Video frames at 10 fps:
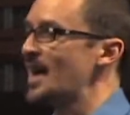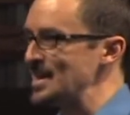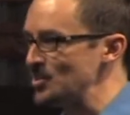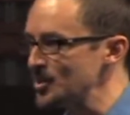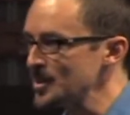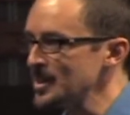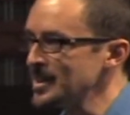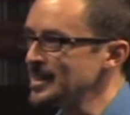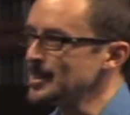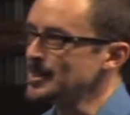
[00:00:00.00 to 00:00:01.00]
I liked.
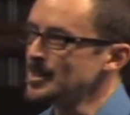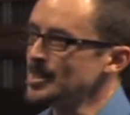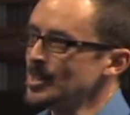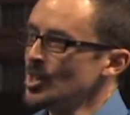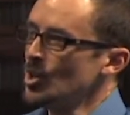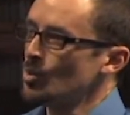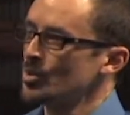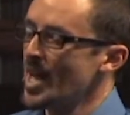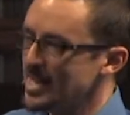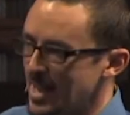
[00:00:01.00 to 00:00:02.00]

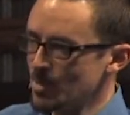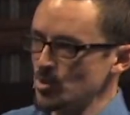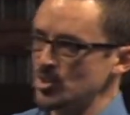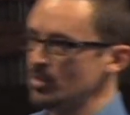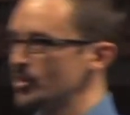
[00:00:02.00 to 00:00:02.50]
Well, that night was